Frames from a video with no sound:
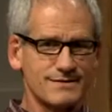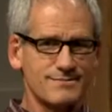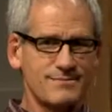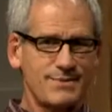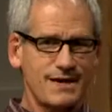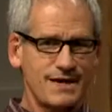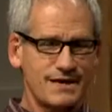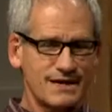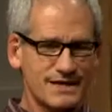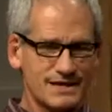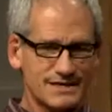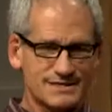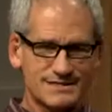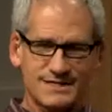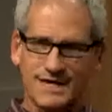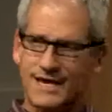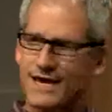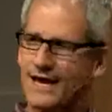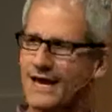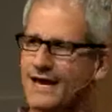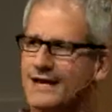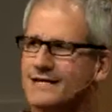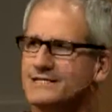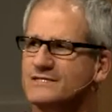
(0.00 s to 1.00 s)
panic
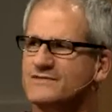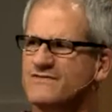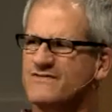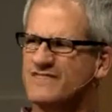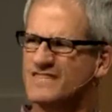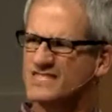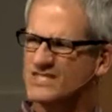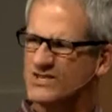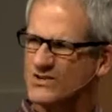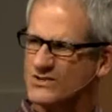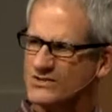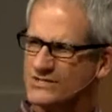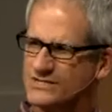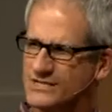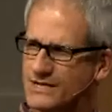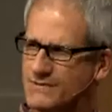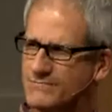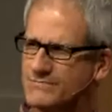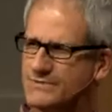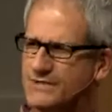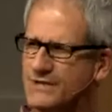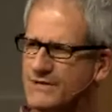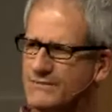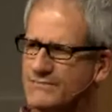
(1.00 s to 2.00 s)
attacks, physical
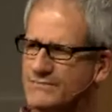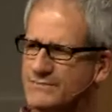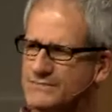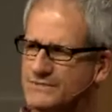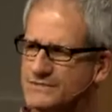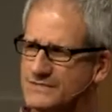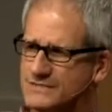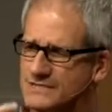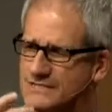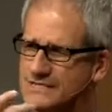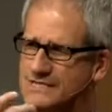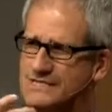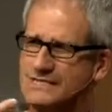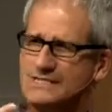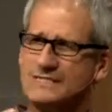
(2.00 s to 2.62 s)
symptoms,